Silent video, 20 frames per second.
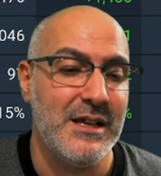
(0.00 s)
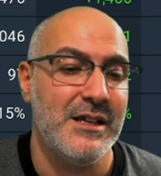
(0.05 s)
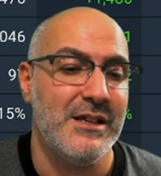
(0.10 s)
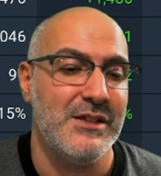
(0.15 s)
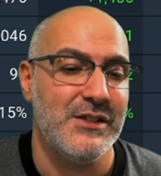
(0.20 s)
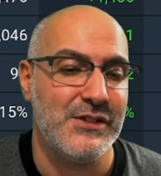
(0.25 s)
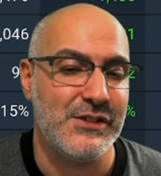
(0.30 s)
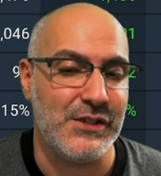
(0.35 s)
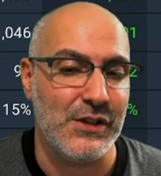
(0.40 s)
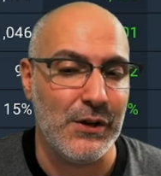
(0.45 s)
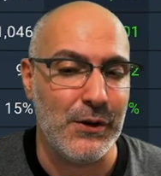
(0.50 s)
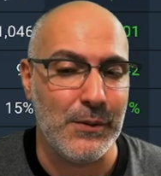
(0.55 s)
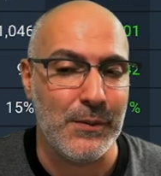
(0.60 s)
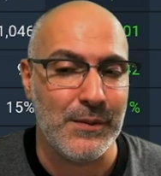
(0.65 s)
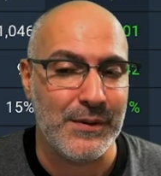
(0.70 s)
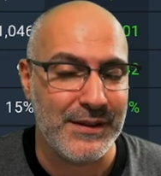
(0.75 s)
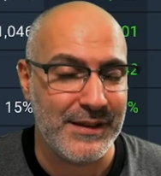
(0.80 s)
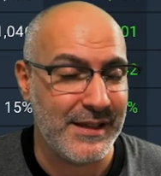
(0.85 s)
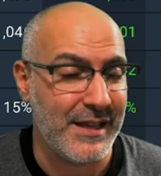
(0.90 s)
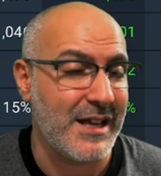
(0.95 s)
So
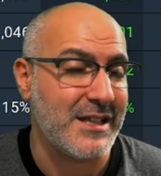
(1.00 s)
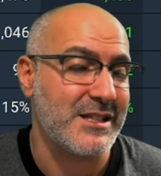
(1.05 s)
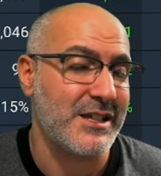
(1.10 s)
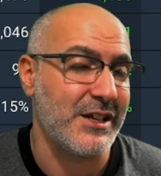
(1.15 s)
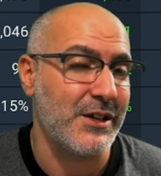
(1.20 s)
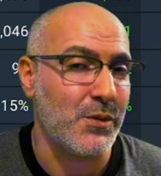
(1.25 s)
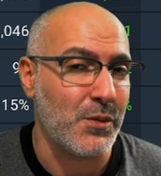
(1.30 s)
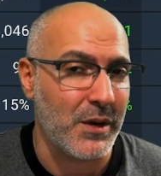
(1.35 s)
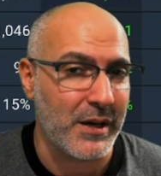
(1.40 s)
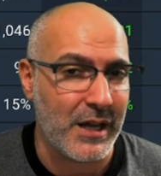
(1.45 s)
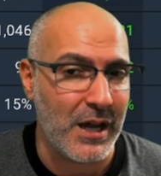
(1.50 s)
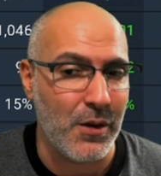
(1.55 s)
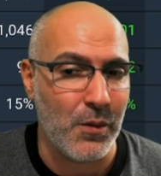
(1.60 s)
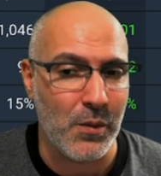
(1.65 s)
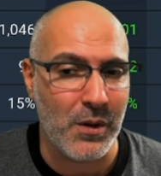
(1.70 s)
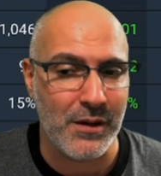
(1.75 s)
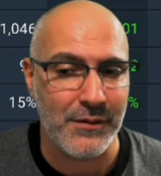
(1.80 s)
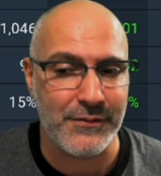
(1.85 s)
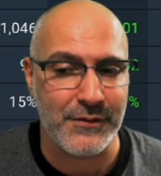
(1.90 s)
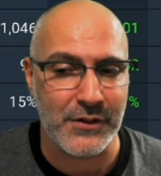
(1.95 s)
that's going to work out
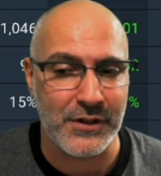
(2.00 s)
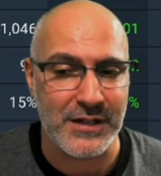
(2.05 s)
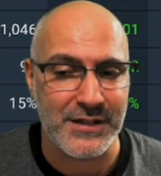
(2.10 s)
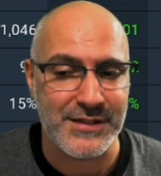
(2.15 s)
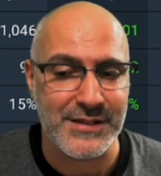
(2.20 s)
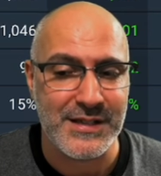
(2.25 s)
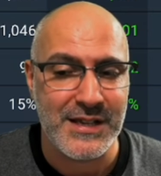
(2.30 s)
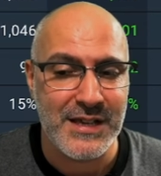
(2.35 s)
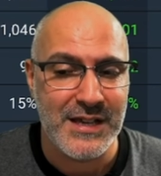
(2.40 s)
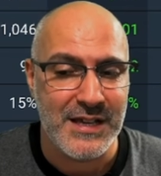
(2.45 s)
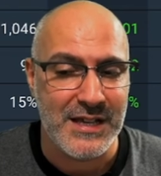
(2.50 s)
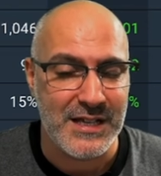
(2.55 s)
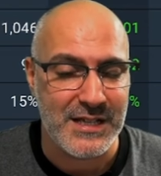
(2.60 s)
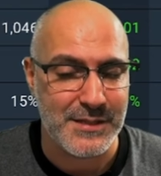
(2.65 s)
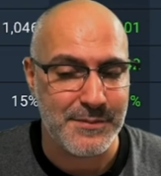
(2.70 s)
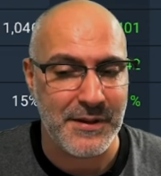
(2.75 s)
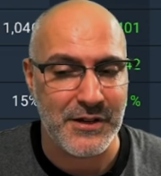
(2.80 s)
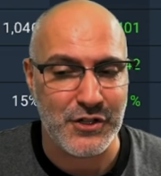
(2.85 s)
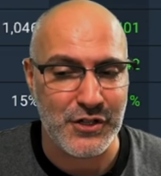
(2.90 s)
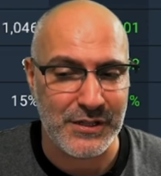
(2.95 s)
well for us,
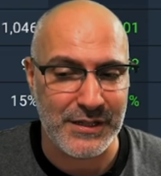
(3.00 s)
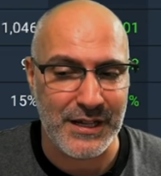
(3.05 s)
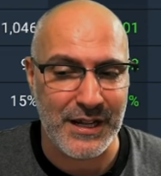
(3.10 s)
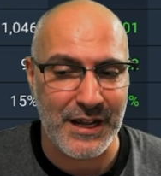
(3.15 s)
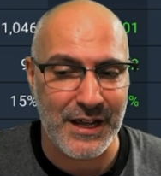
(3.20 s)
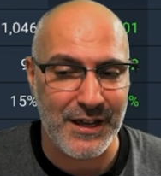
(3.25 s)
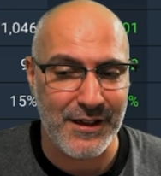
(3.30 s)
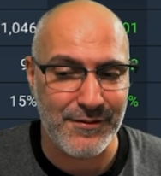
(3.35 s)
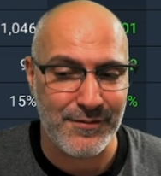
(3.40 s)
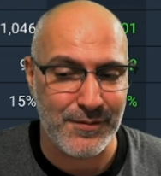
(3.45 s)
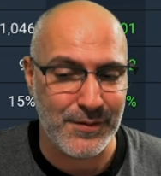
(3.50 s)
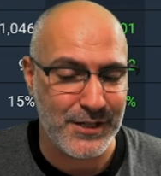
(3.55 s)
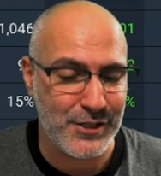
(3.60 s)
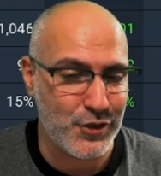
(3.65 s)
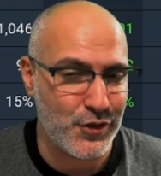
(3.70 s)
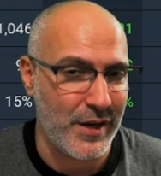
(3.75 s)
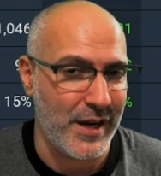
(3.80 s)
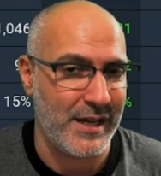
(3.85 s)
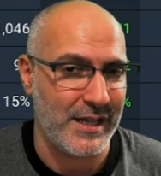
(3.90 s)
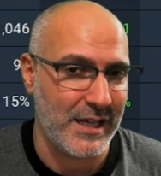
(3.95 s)
especially if we
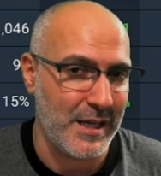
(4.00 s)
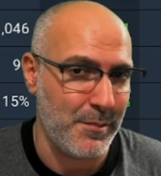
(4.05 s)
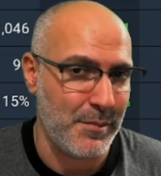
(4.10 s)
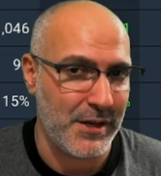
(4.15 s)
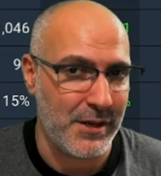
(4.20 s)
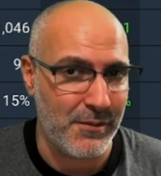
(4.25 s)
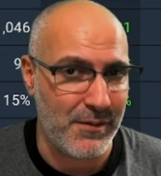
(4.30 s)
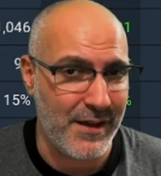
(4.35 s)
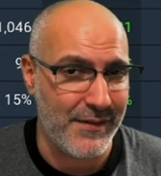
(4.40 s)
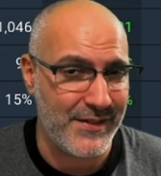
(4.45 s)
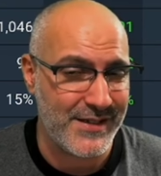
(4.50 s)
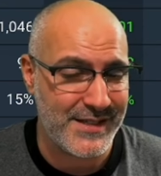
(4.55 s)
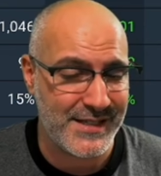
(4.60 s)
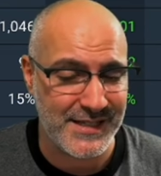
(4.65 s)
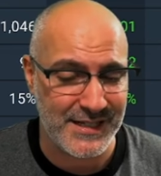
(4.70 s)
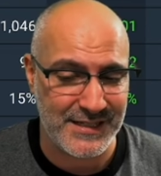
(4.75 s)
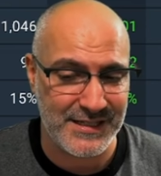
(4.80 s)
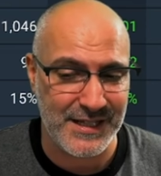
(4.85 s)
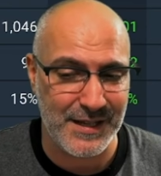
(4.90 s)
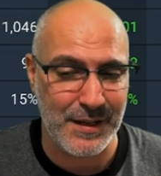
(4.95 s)
try to keep it around the
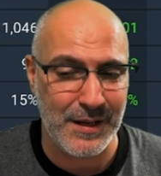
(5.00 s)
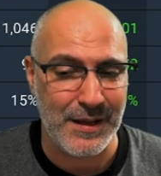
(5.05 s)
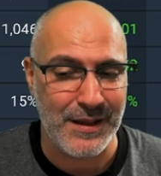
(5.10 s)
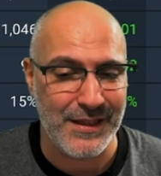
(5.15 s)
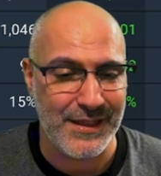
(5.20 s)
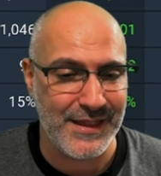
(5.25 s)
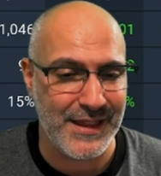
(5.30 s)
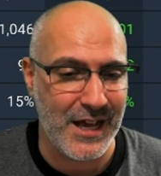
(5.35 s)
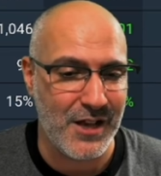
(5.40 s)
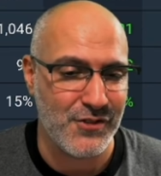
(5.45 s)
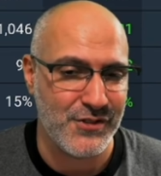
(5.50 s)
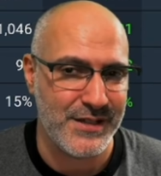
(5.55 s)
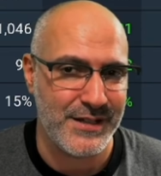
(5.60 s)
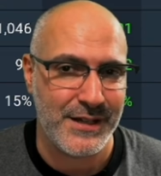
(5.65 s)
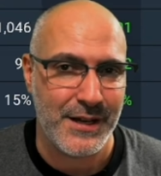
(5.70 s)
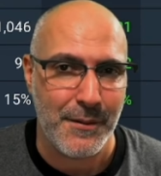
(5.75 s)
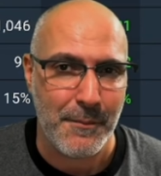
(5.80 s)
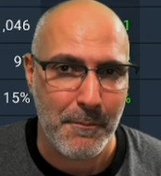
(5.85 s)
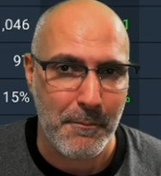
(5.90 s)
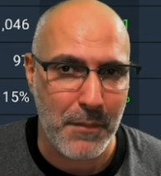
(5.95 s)
sixty thousand
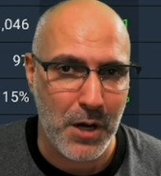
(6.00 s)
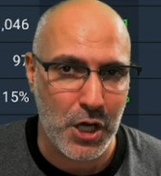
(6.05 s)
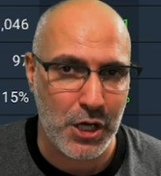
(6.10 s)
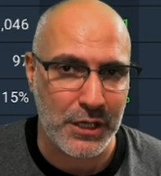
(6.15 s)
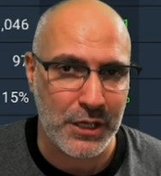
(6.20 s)
mark.